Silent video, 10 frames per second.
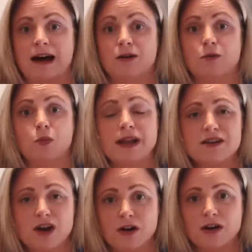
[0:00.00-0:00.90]
We
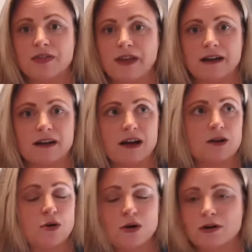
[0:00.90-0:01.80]
know that
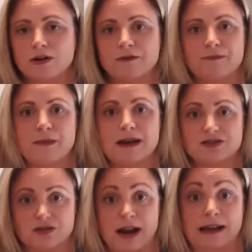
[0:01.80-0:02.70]
1/4 of
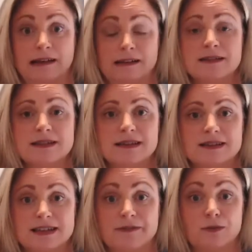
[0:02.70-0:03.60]
Australians
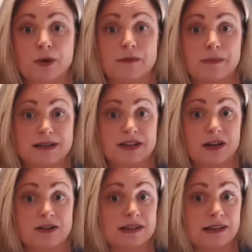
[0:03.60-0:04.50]
suffer with a
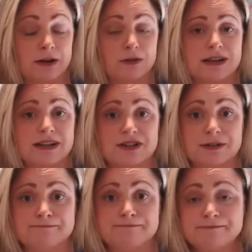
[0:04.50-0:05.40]
musculoskeletal
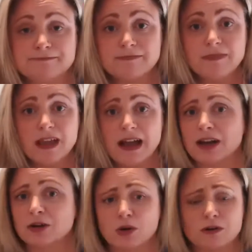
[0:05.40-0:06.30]
condition,
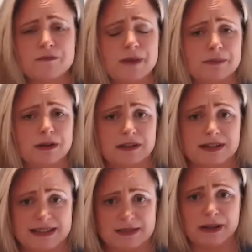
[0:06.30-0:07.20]
and 1/4 of people on the
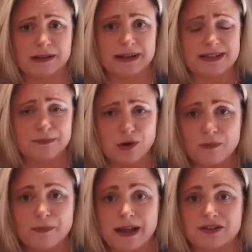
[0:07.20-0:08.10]
disability
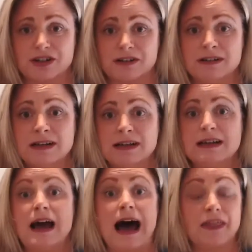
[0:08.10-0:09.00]
support pension
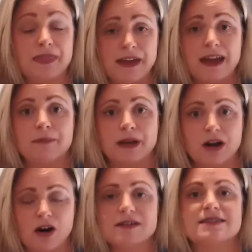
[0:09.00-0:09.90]
are there
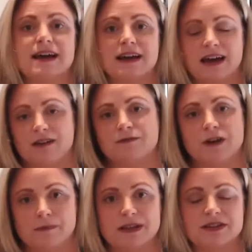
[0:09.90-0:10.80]
because they have
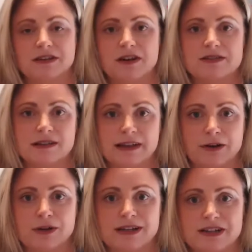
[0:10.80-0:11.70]
a
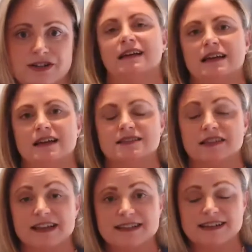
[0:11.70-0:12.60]
musculoskeletal condition. So
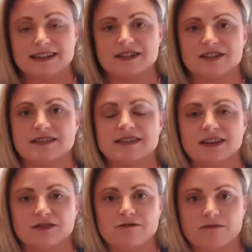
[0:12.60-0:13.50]
these conditions
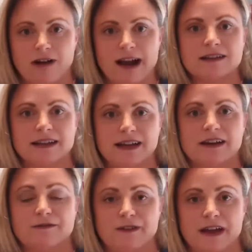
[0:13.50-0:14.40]
can greatly
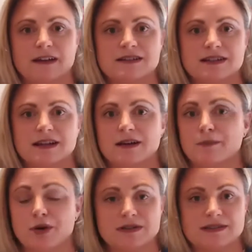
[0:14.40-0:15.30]
affect a
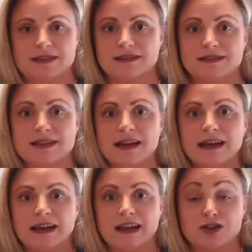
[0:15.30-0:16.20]
person's
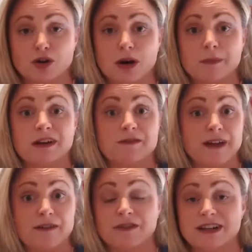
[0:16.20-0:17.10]
enjoyment of
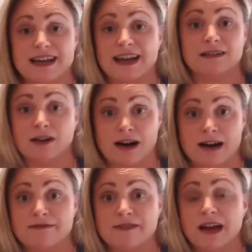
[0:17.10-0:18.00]
everyday
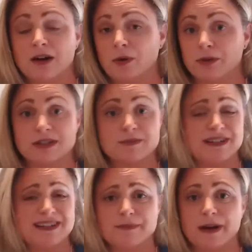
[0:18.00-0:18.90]
life, whether it's
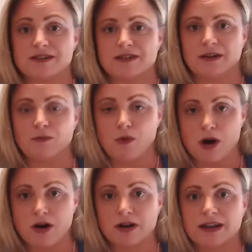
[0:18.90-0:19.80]
participation in
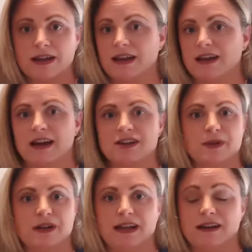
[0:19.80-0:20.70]
work,
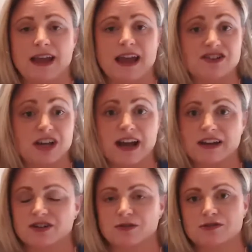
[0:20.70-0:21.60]
engagement in
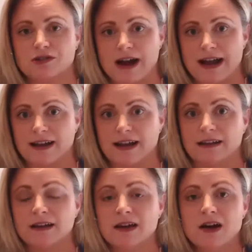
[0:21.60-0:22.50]
education or
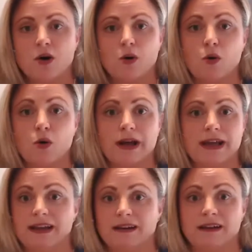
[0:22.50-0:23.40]
training, or
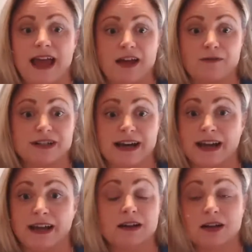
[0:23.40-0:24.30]
in
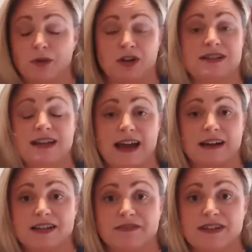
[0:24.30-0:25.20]
everyday community
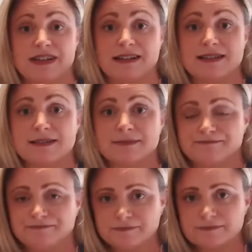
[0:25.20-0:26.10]
activities.
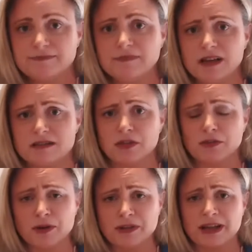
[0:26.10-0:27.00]
So
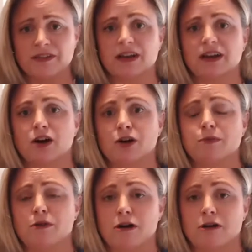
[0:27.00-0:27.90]
through the Giving It a Go
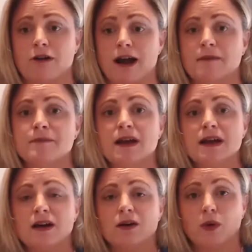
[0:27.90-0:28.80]
program,
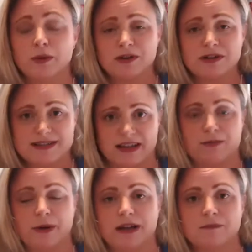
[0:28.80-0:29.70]
we want to see if
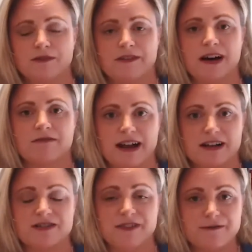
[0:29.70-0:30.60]
we can provide a
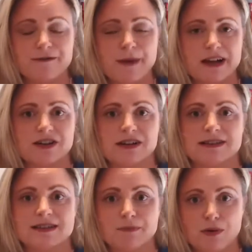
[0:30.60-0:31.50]
range of information and
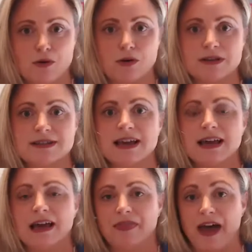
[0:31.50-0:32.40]
supports
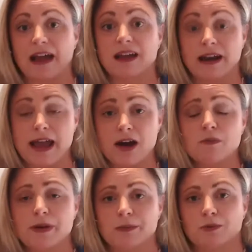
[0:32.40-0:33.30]
that can
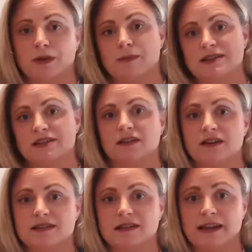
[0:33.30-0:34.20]
help people with
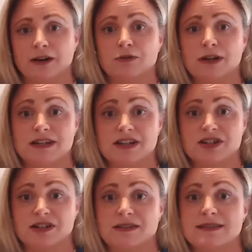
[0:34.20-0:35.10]
musculoskeletal
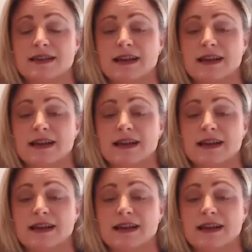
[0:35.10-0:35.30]
conditions